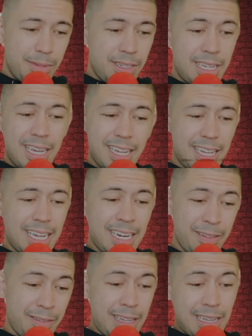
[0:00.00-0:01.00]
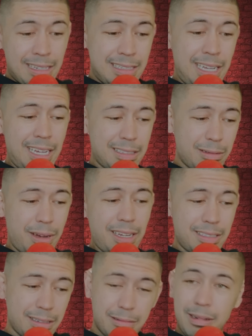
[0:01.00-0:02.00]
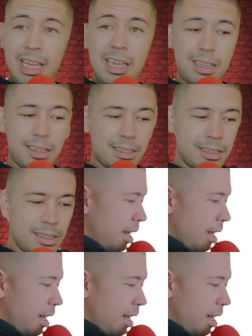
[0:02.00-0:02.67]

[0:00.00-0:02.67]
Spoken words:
But now I can't even get twice a week.